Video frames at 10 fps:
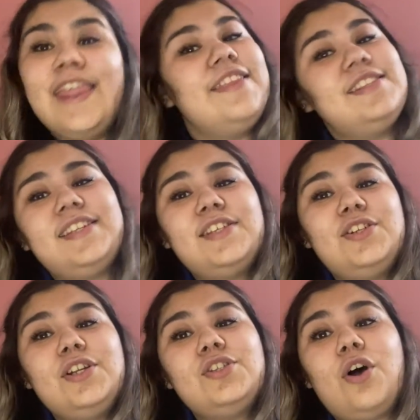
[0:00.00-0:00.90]
This desert
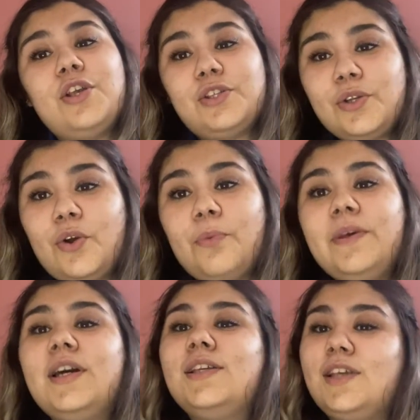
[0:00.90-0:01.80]
is also known
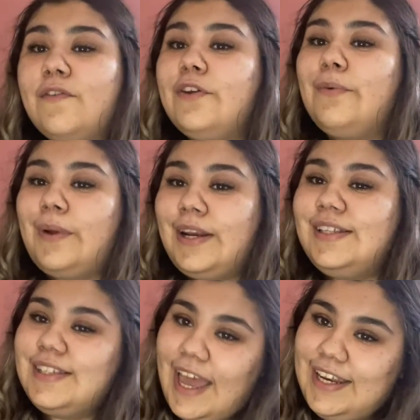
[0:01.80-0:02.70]
because of the red
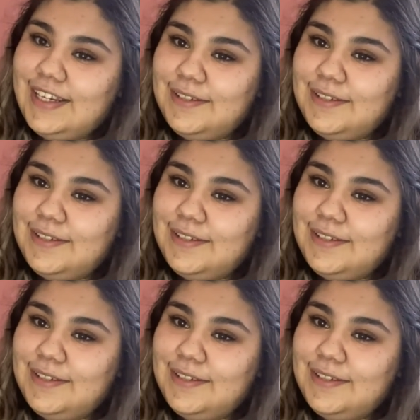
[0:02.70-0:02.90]
sand.